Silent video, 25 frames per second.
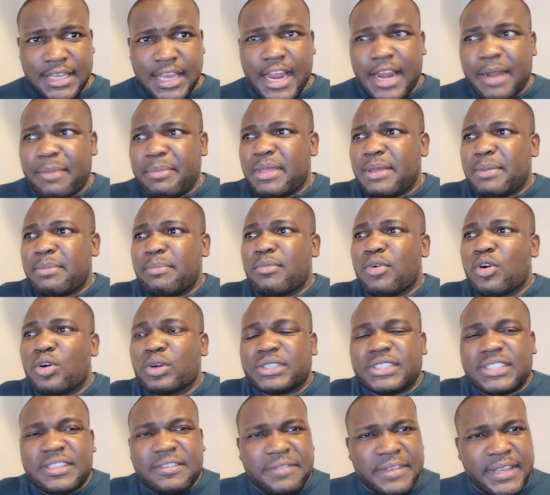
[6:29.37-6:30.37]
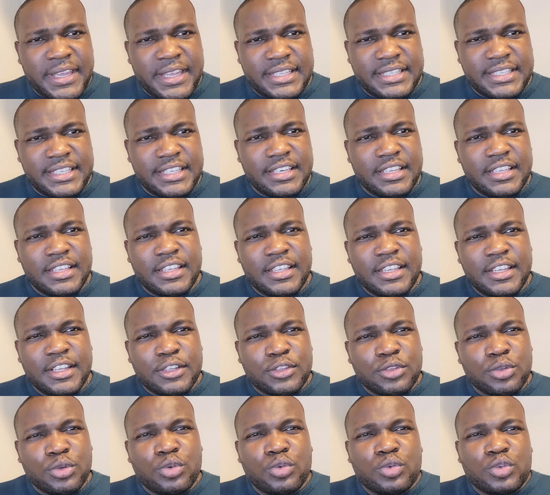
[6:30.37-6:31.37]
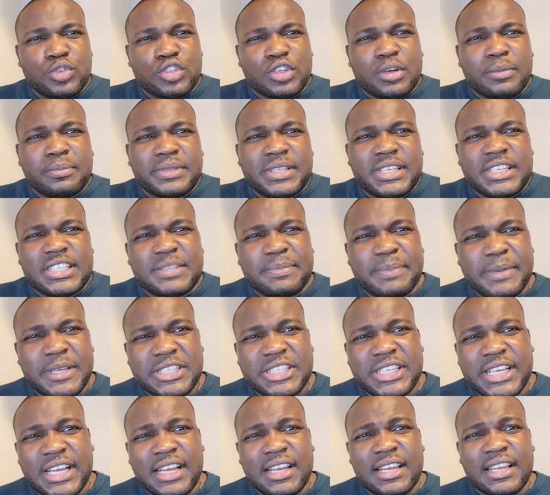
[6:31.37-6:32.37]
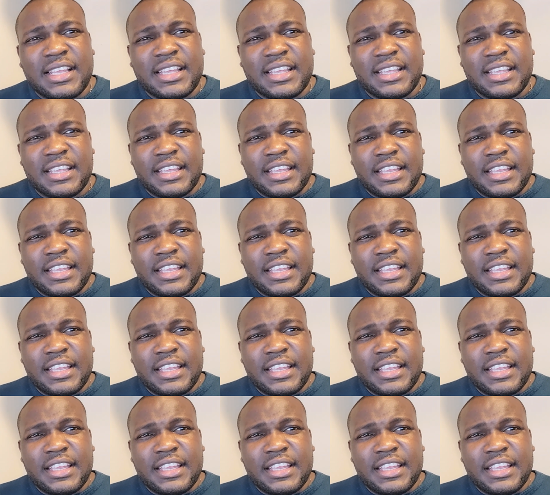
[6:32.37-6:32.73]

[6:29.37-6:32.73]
or be motivated to do something special